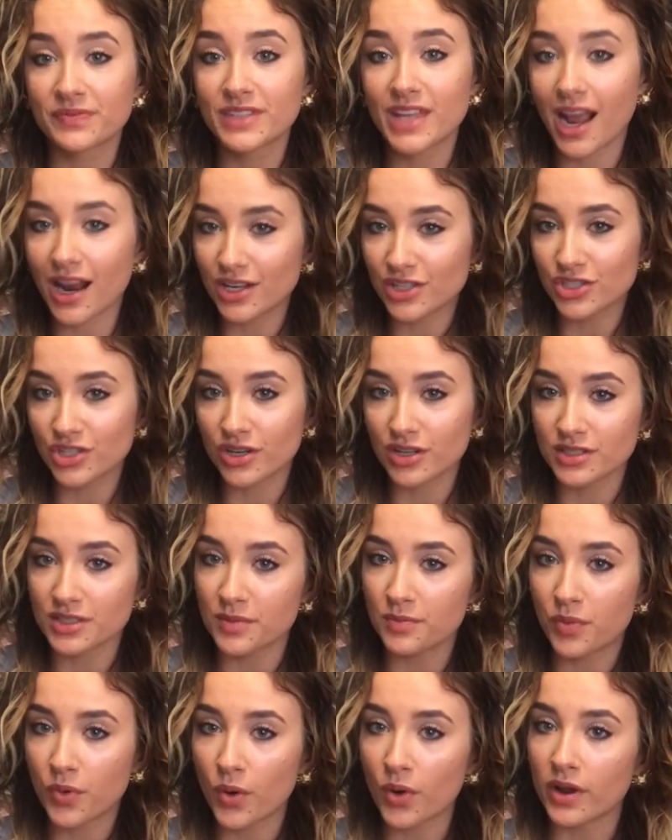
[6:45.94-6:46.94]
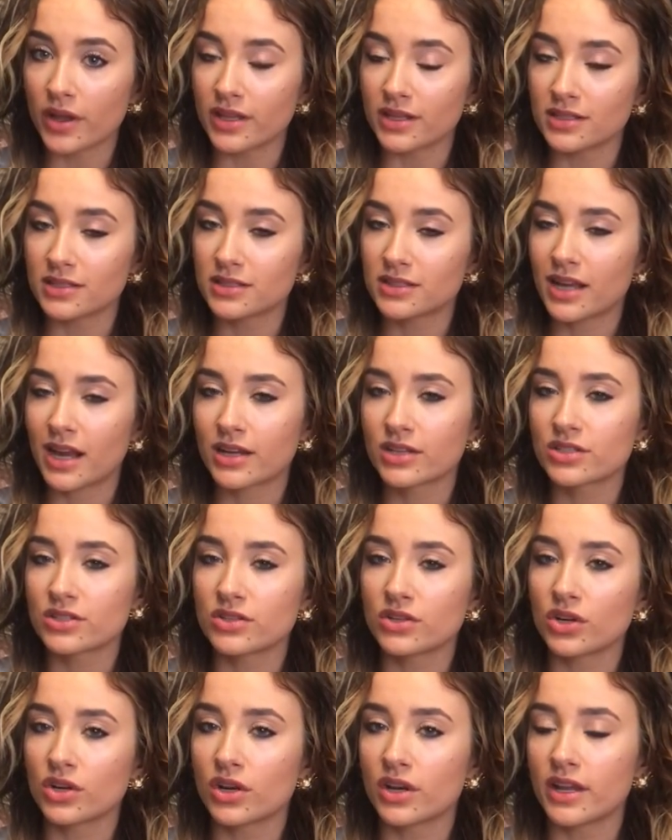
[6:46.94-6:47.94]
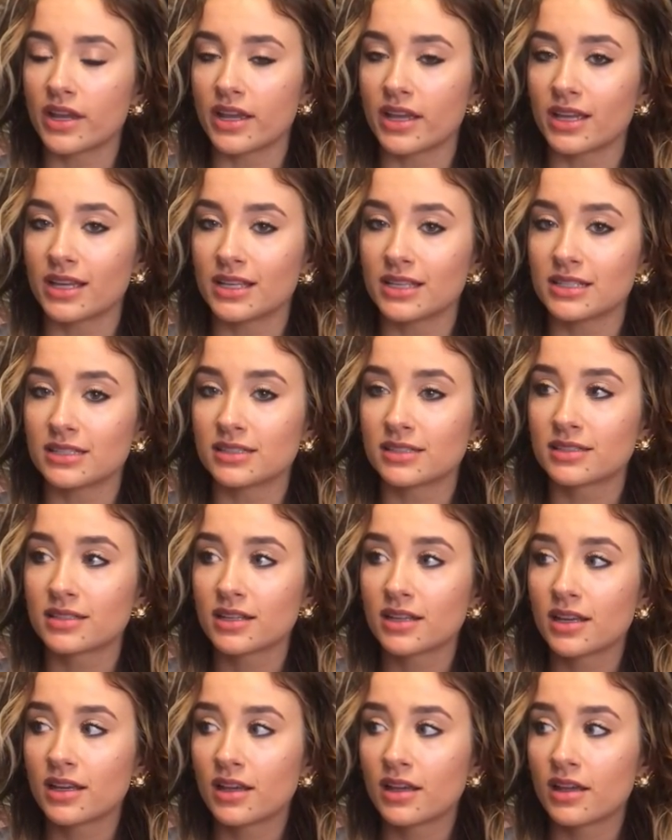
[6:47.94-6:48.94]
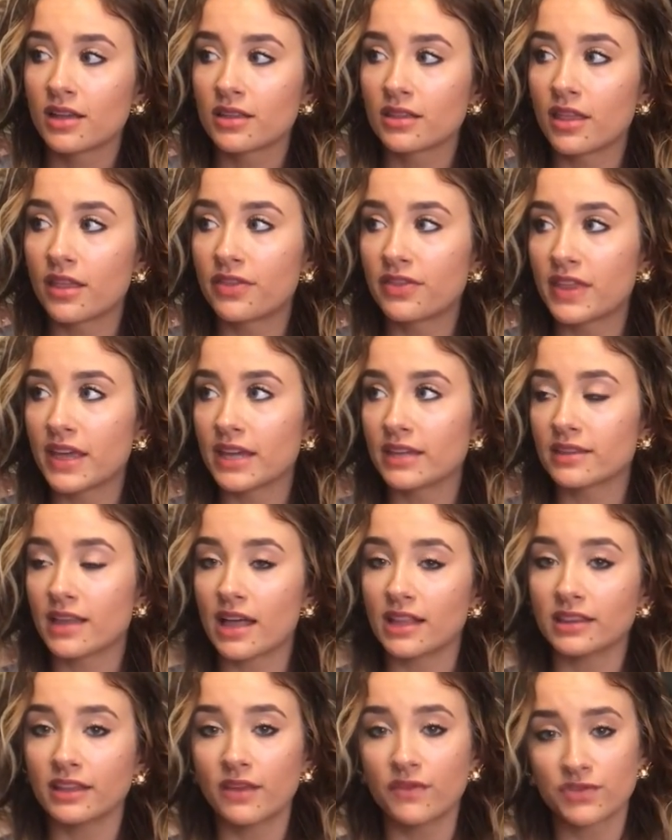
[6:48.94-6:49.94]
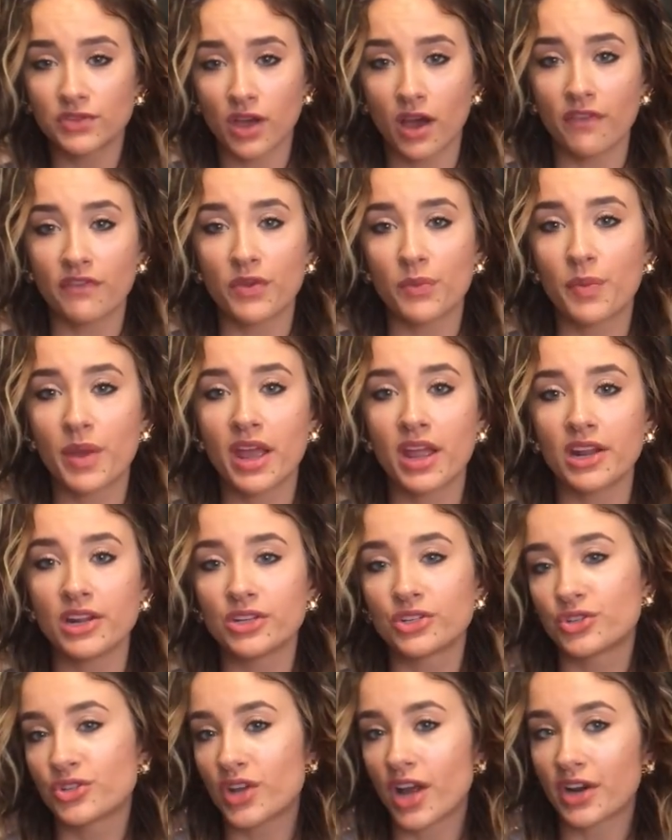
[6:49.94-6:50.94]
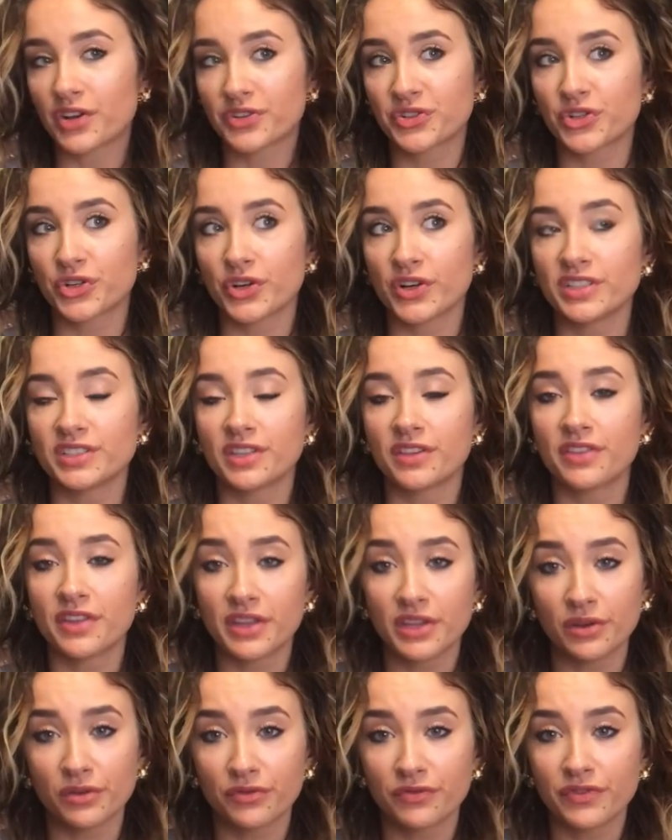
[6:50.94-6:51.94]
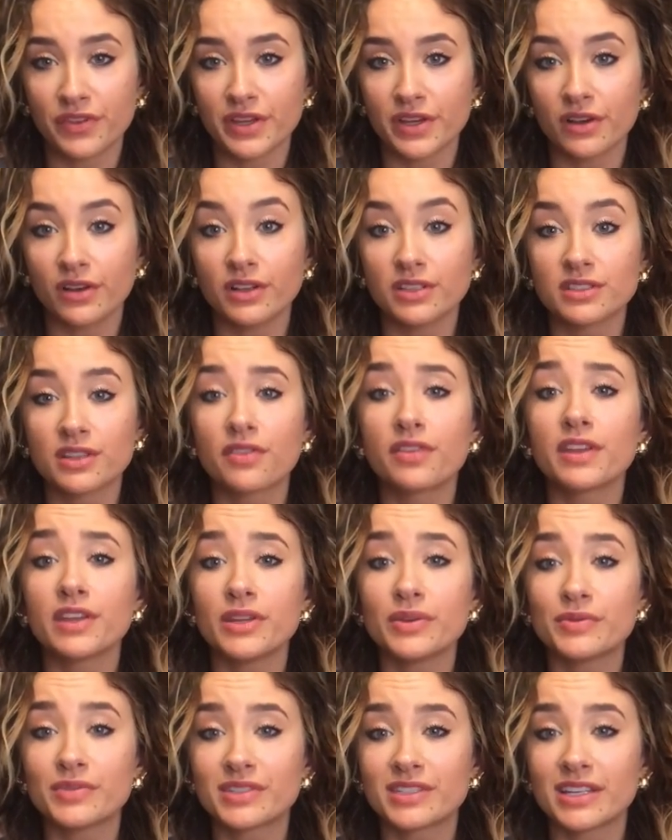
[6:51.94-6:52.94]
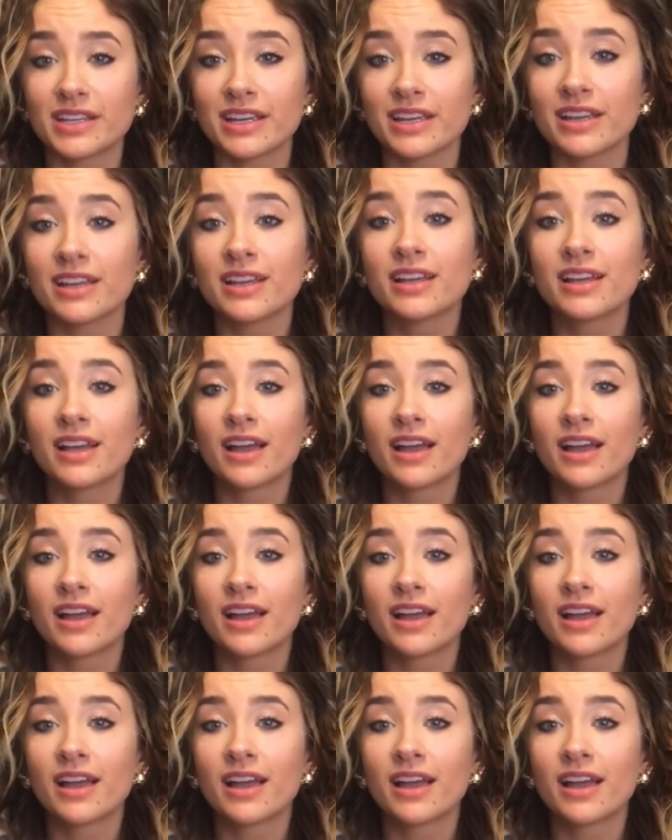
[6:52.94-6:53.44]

Texture is important. Texture is the thing that lifts off the page. Texture is the thing you feel, it's the thing you see.